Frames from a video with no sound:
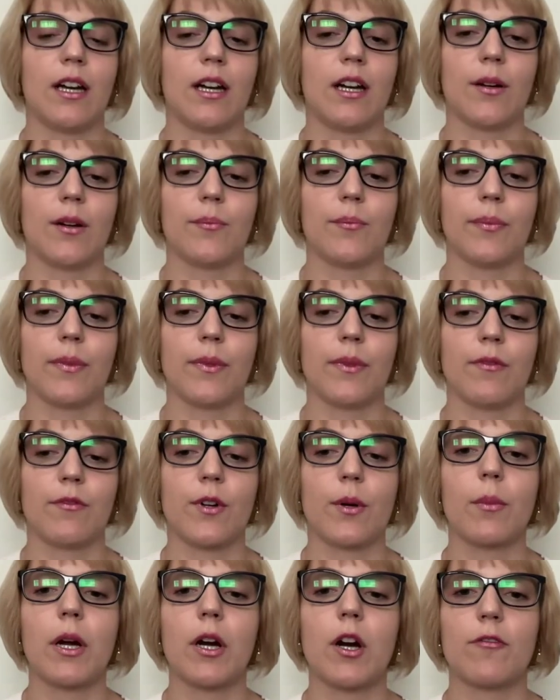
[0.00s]

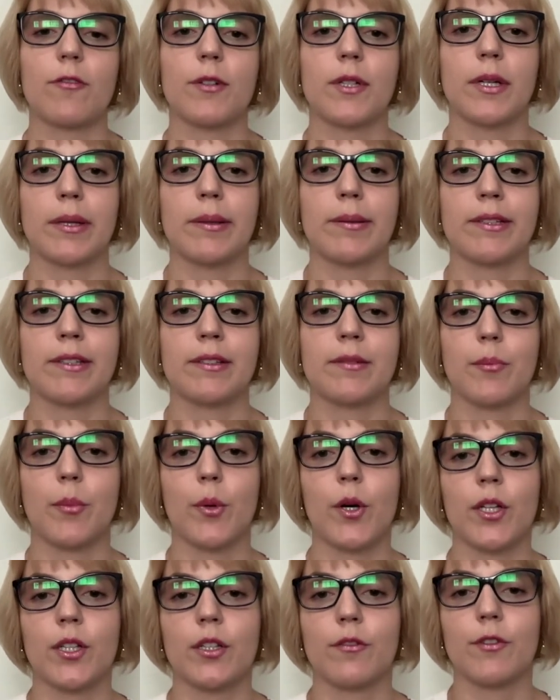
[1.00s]
from a government
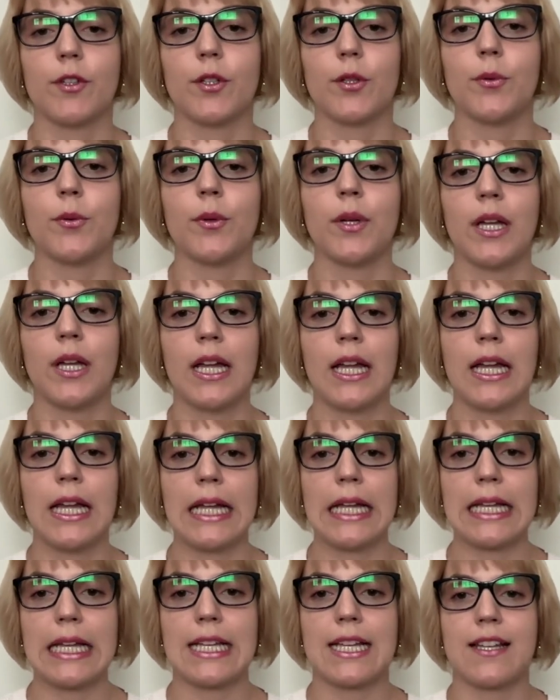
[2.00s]
point of view
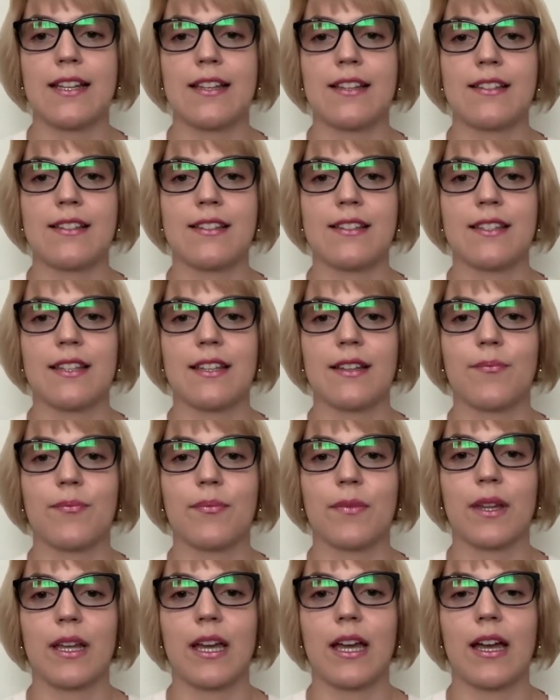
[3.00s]
is
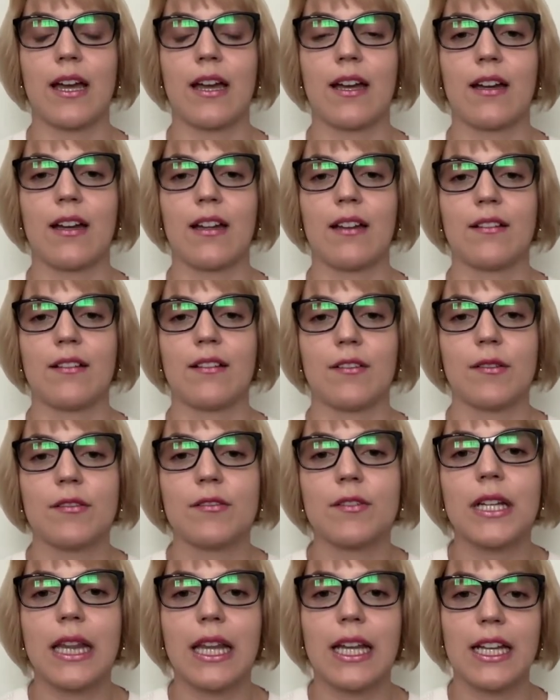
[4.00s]

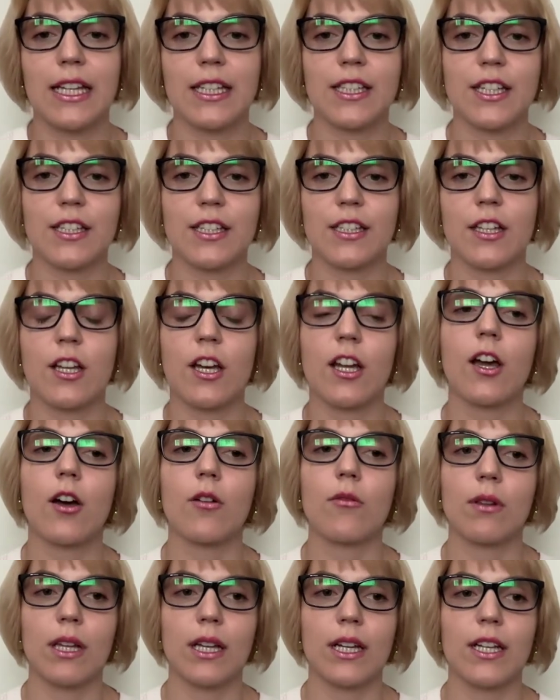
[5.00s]
related not
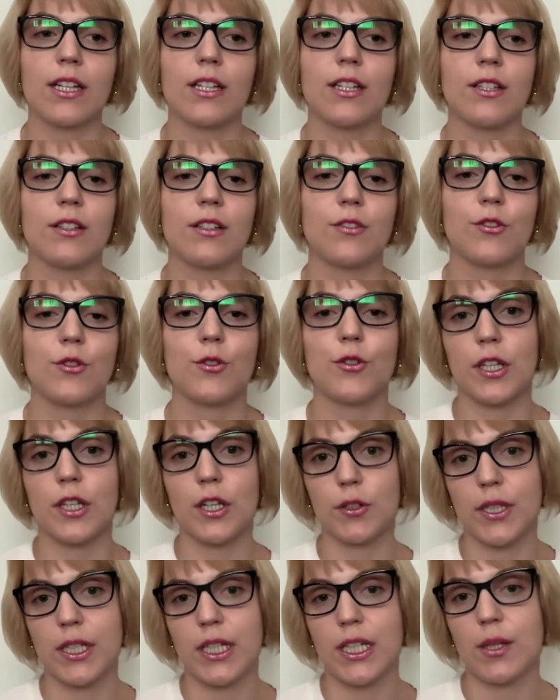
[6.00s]
only to
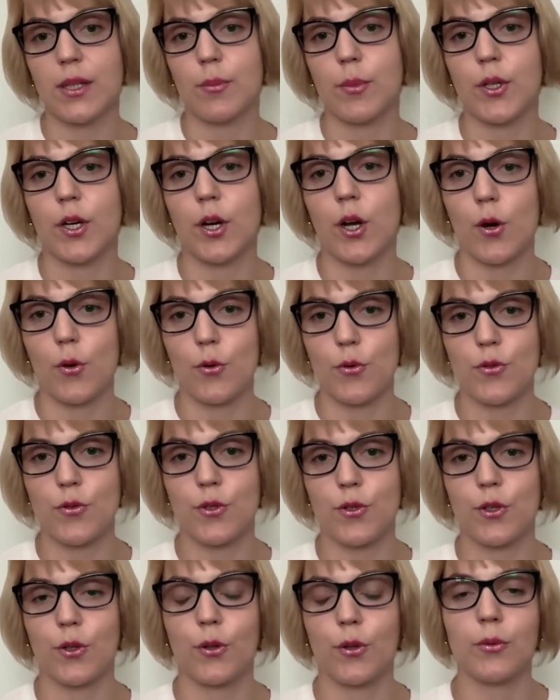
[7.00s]
security, but
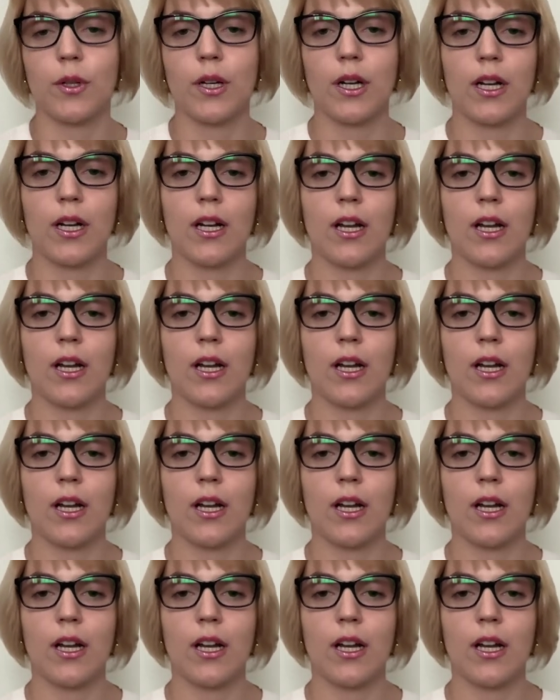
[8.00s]
also